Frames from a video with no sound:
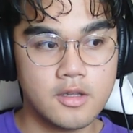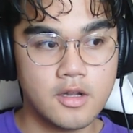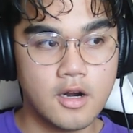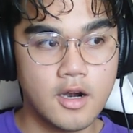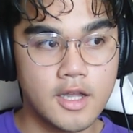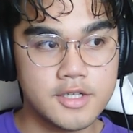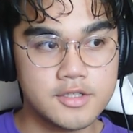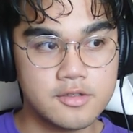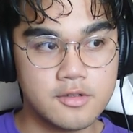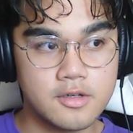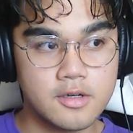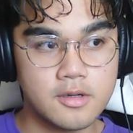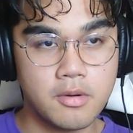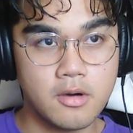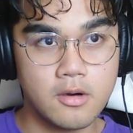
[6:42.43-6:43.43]
Our
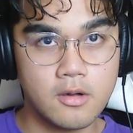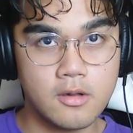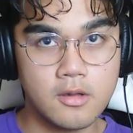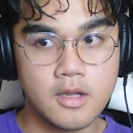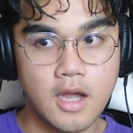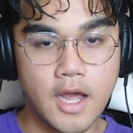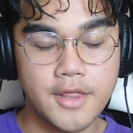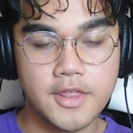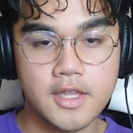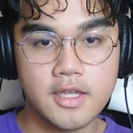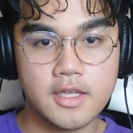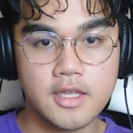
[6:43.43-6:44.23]
lecturer Paul, I think